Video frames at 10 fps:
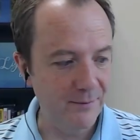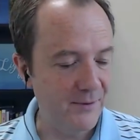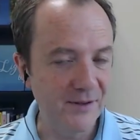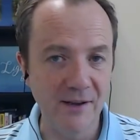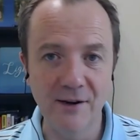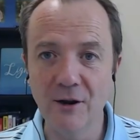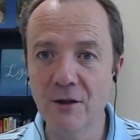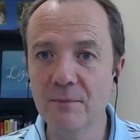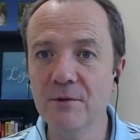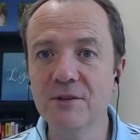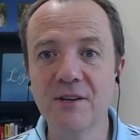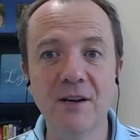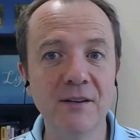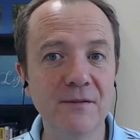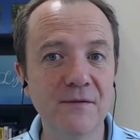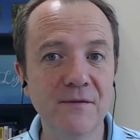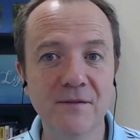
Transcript: set it all up yourself.